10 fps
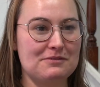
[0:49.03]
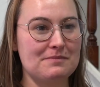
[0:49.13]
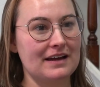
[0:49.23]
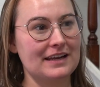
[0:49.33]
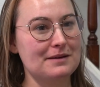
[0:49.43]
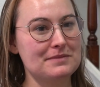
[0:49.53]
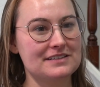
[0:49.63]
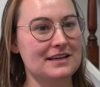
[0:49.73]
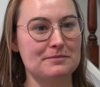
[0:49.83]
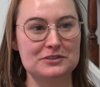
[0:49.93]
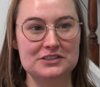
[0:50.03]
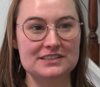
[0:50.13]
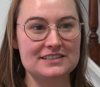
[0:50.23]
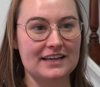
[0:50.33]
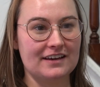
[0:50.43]
my name is
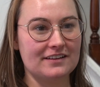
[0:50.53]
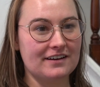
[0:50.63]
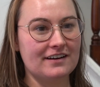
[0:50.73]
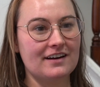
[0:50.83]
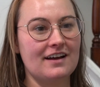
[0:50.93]
EmmaJean Taylor.